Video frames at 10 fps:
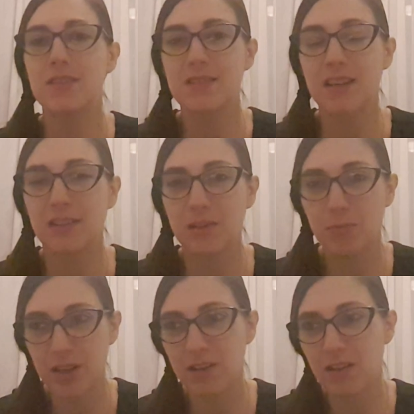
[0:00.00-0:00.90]
is getting
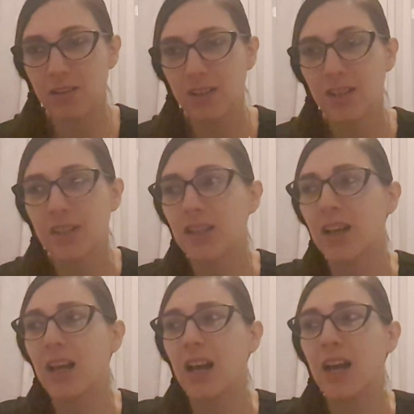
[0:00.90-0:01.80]
bigger,
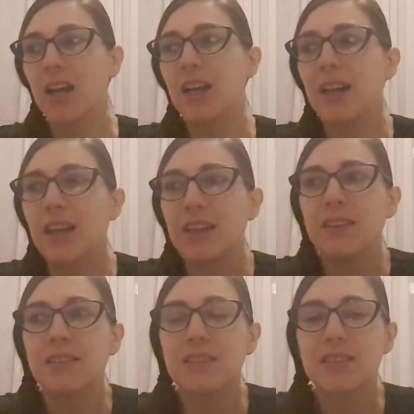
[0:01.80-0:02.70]

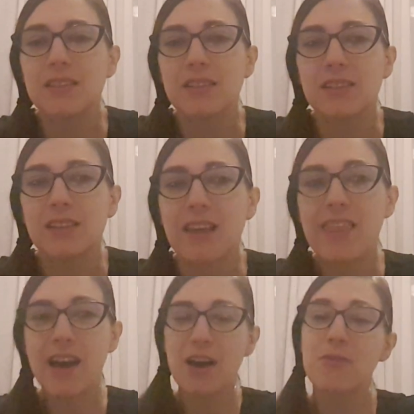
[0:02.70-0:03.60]
and
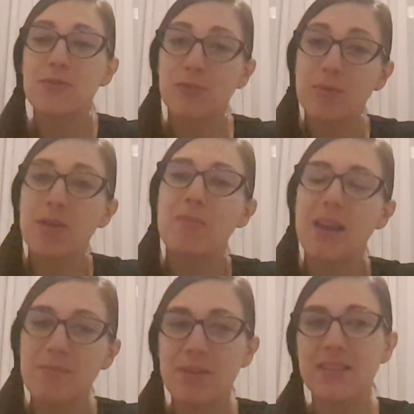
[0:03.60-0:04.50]
the house for my
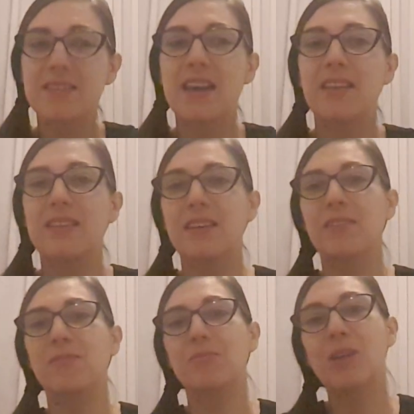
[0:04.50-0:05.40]
baby is
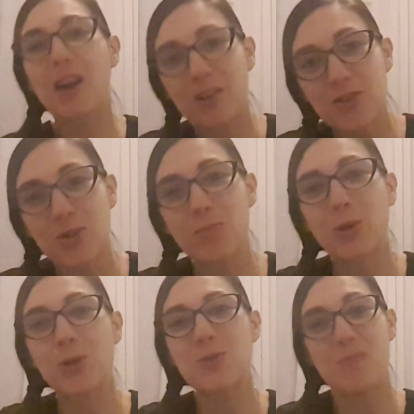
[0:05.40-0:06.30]
getting larger
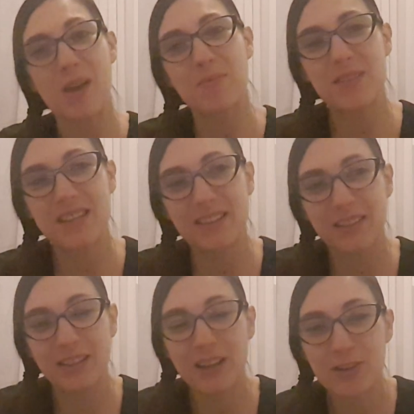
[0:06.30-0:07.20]
because the baby is
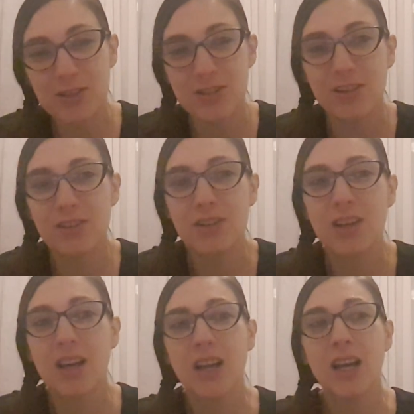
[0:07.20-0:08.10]
getting larger.
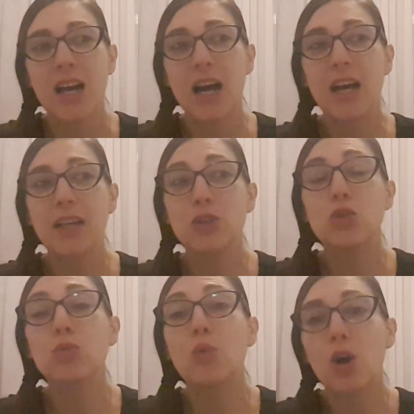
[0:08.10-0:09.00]
I
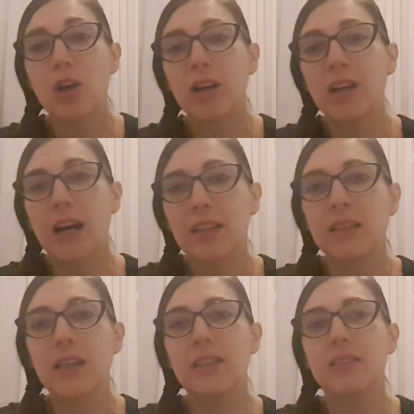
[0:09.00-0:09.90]
do walk at
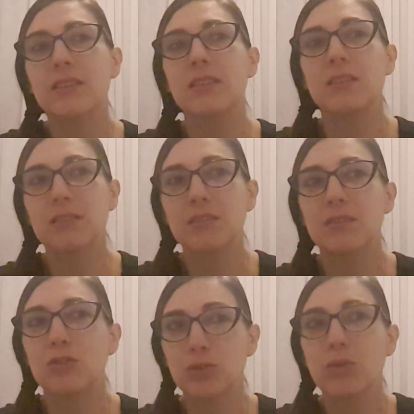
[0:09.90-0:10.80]
least
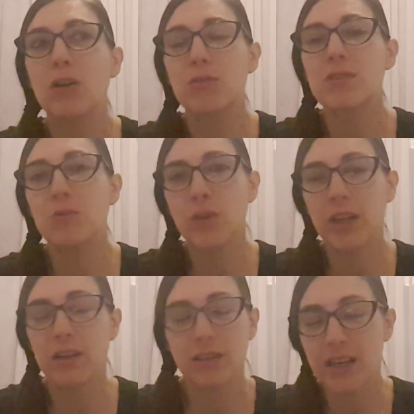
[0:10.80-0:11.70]
2 hours
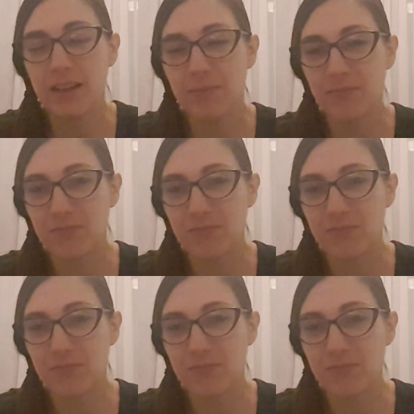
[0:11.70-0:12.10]
a day,